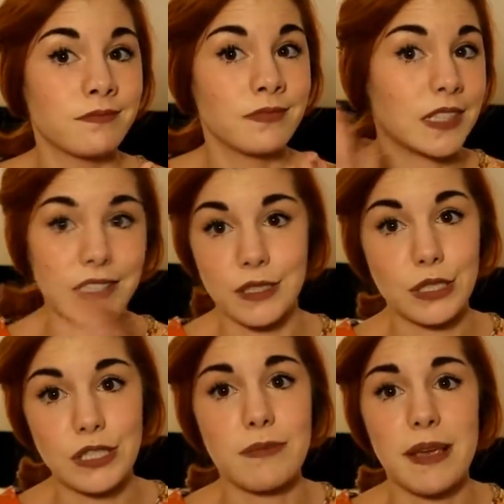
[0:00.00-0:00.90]
this is
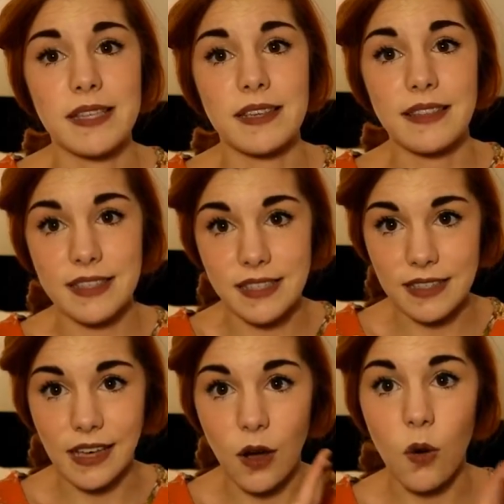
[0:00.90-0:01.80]
just amazing. This is
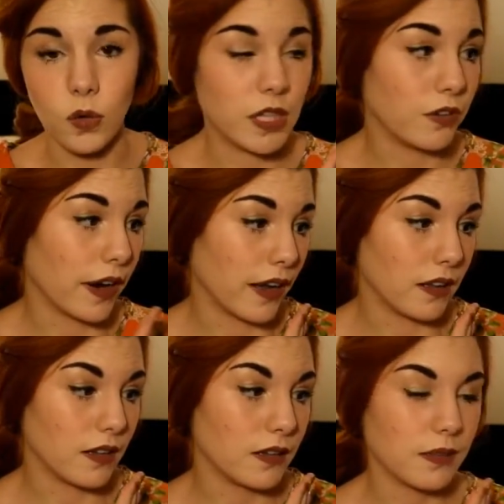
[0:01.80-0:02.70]
like a holy
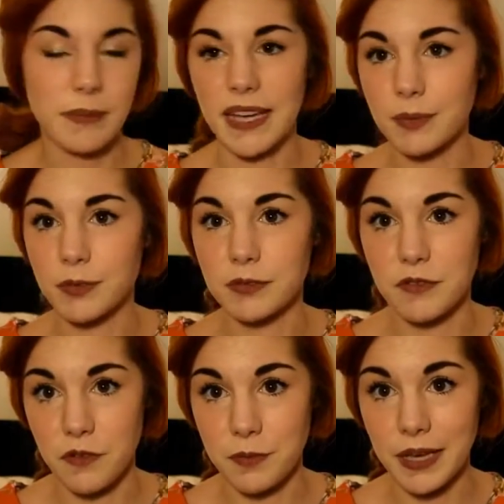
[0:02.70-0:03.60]
grail makeup remover
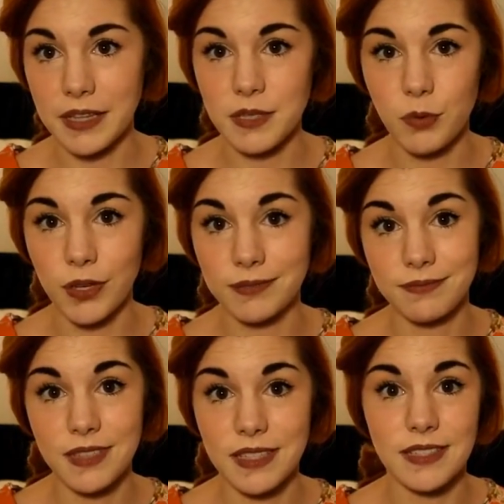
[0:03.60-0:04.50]
for me at this point.
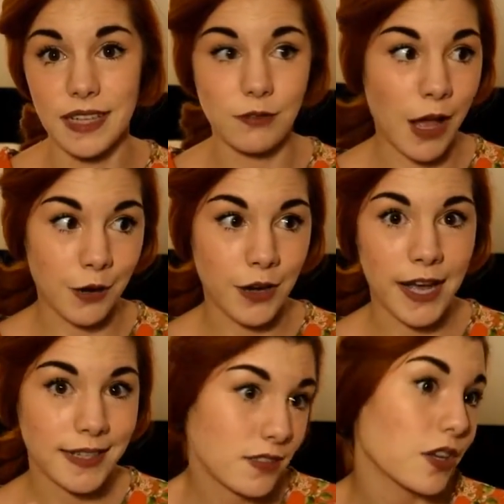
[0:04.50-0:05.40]
This is like ride or die,
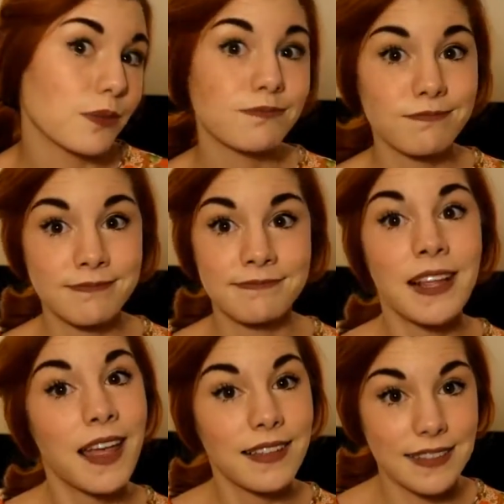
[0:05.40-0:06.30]
so
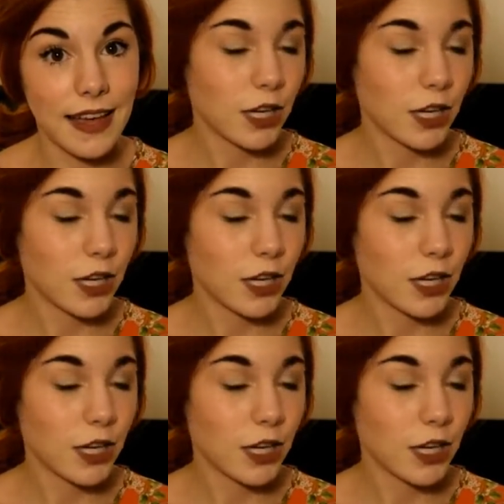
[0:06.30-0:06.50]
it's that